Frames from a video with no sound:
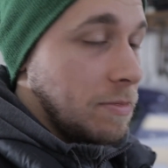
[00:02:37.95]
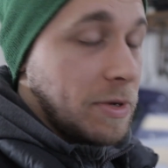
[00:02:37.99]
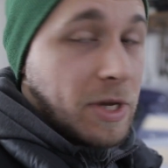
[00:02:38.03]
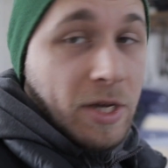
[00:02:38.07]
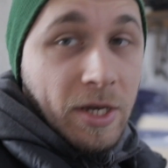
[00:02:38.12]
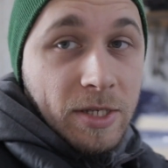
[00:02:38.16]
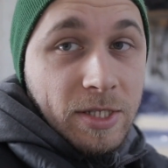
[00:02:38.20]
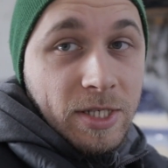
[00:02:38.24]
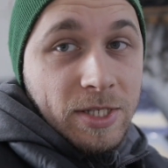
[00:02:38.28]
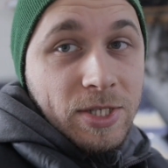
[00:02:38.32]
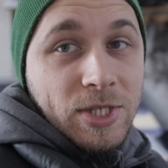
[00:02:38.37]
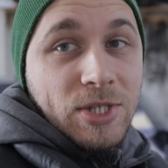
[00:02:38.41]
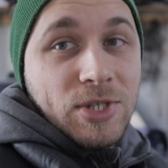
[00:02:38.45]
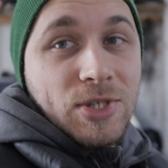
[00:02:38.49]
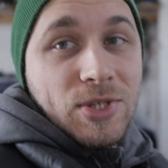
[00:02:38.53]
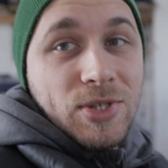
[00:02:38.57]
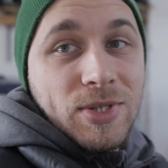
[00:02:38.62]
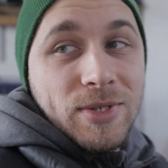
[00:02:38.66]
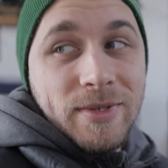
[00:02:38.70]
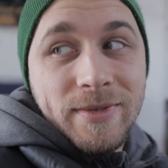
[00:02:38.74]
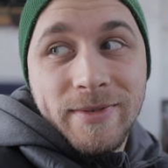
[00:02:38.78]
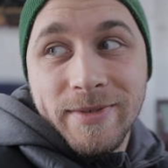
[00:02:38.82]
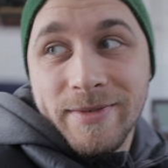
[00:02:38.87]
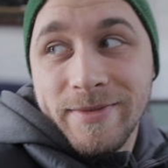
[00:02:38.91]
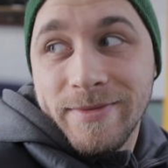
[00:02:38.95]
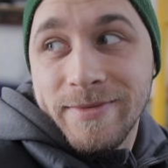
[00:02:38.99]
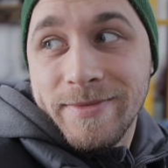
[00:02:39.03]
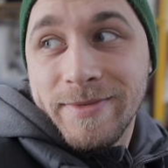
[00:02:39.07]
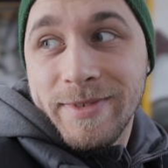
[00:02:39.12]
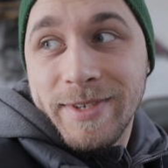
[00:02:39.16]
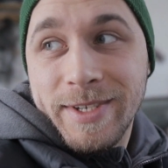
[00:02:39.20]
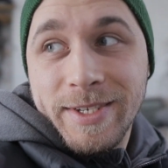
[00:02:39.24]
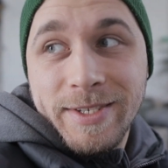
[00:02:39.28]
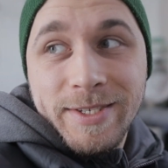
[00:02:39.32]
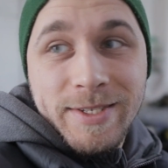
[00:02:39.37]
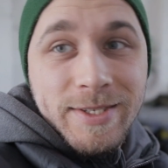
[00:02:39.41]
because it's
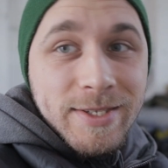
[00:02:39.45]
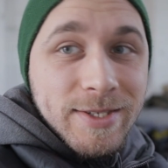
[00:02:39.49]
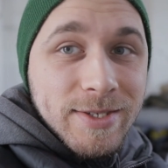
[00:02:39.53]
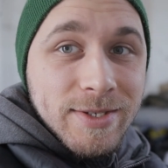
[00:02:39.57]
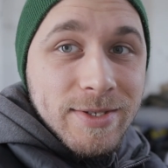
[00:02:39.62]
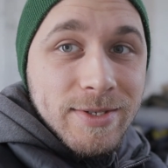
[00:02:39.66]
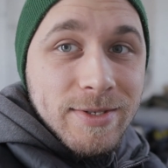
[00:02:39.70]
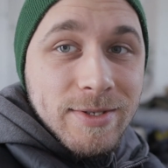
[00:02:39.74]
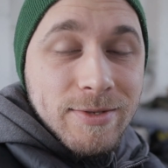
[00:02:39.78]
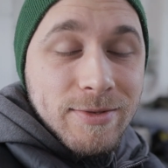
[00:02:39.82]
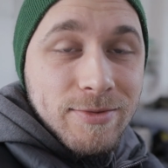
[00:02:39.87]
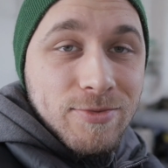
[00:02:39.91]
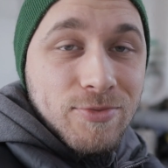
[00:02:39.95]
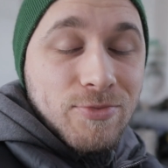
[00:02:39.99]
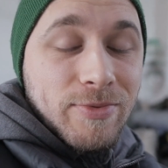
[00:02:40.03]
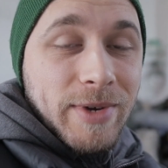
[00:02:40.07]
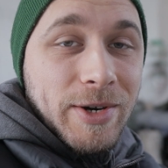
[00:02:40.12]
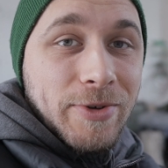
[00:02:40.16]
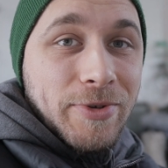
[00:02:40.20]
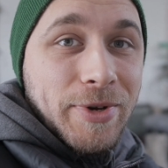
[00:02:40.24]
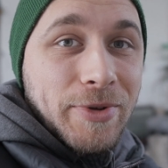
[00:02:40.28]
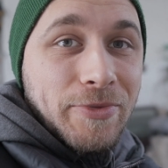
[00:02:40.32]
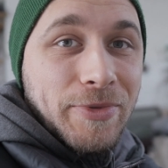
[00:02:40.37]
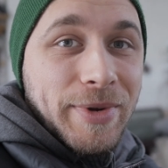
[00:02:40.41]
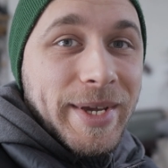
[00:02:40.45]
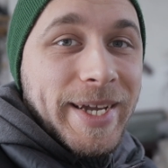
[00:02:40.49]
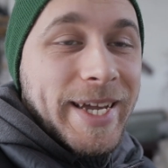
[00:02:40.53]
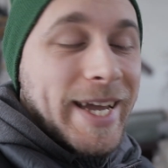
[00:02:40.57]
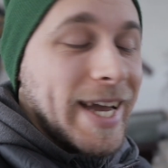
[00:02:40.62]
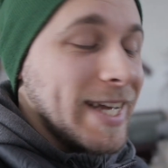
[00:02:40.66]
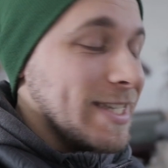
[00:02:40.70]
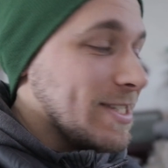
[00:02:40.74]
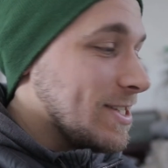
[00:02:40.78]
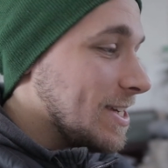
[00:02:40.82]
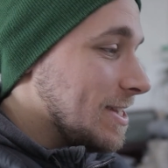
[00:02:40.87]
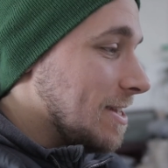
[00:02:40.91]
a very weak
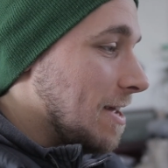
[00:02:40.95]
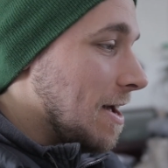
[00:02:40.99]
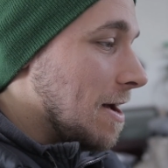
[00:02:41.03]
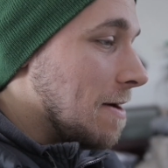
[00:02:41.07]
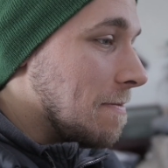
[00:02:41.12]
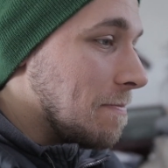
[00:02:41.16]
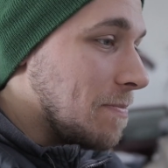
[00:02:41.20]
engine,